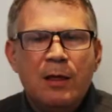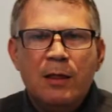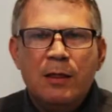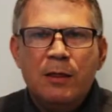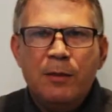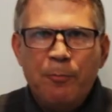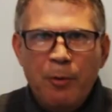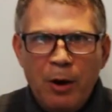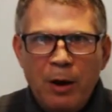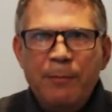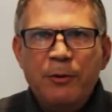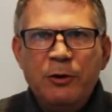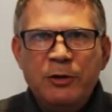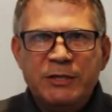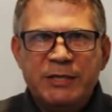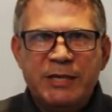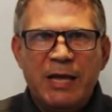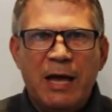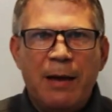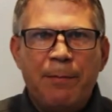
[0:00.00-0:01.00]
The primary
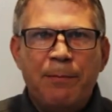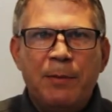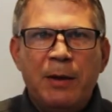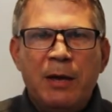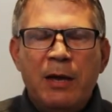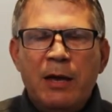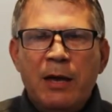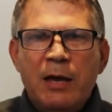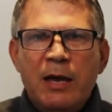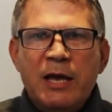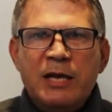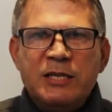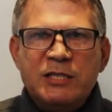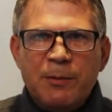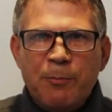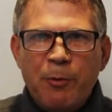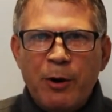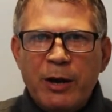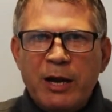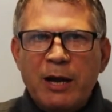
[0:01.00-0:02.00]
step is to
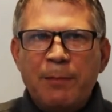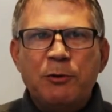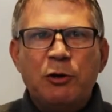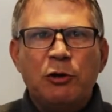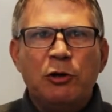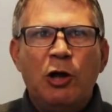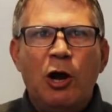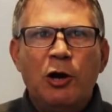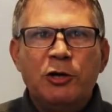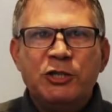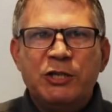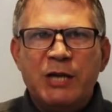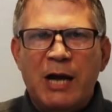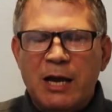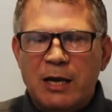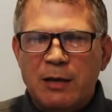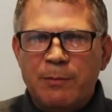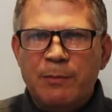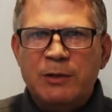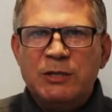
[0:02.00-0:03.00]
break up your large
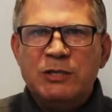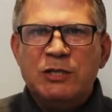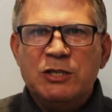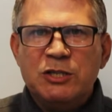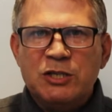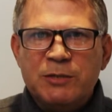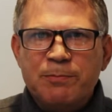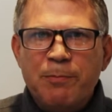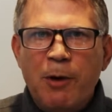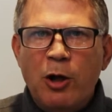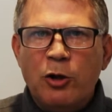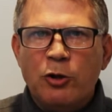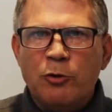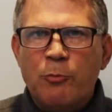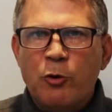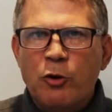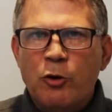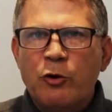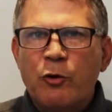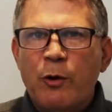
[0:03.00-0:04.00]
documents into smaller,
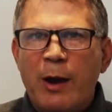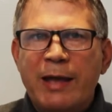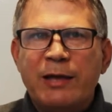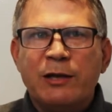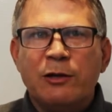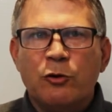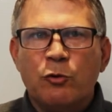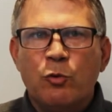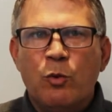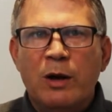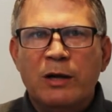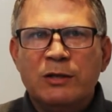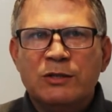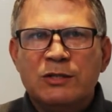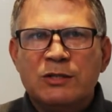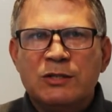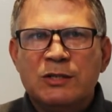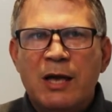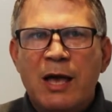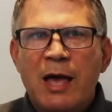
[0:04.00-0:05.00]
more granular
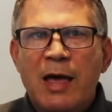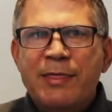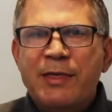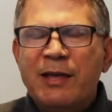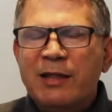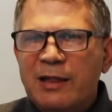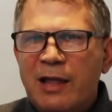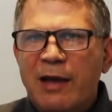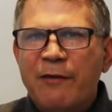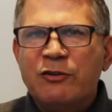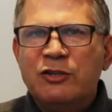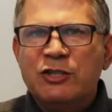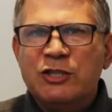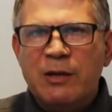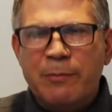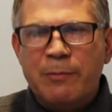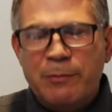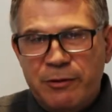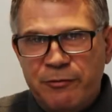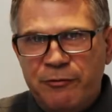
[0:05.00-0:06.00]
ones that leverage
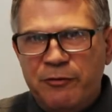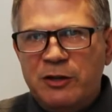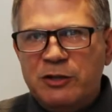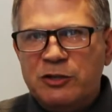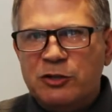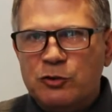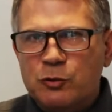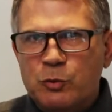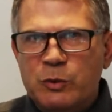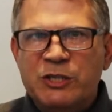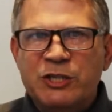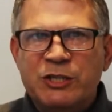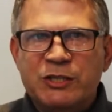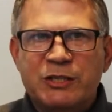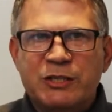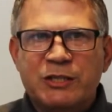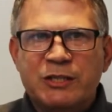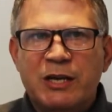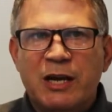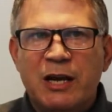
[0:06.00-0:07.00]
some of the features we just
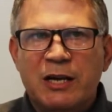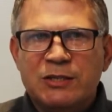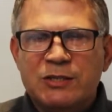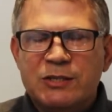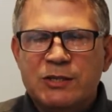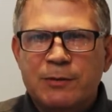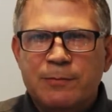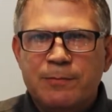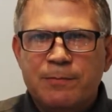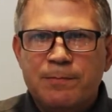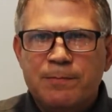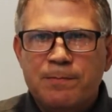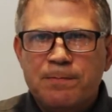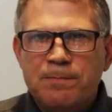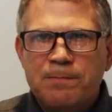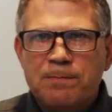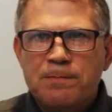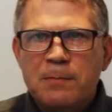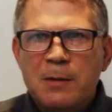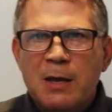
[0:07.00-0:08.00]
discussed.
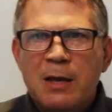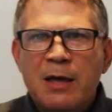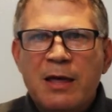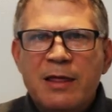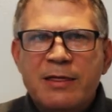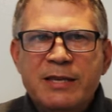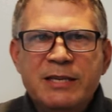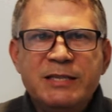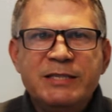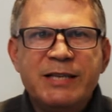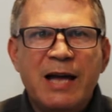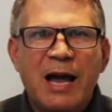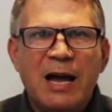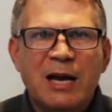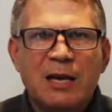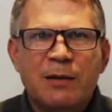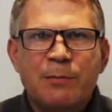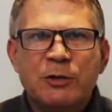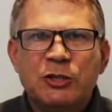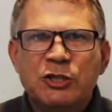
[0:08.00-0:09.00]
These
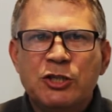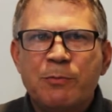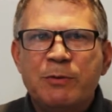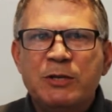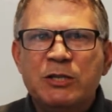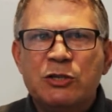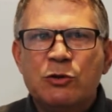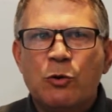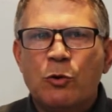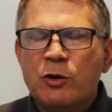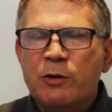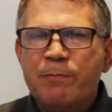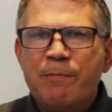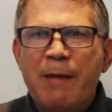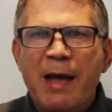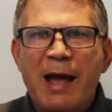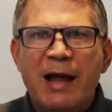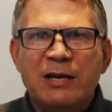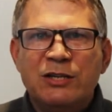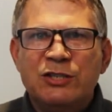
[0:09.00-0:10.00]
documents should be stored and
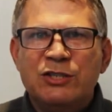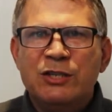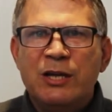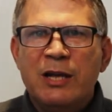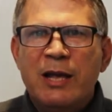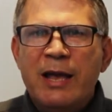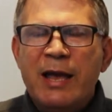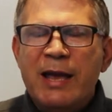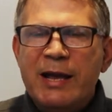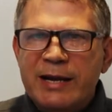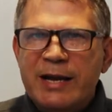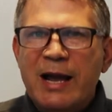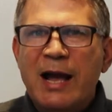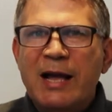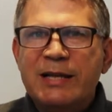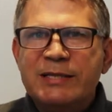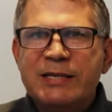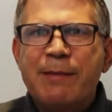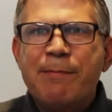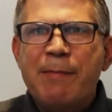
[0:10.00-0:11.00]
managed in a
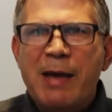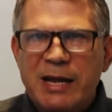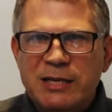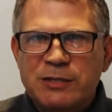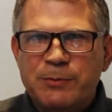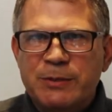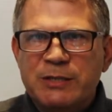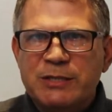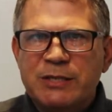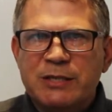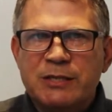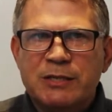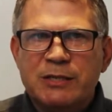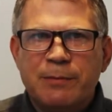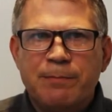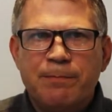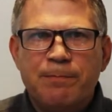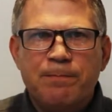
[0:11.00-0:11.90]
content management system.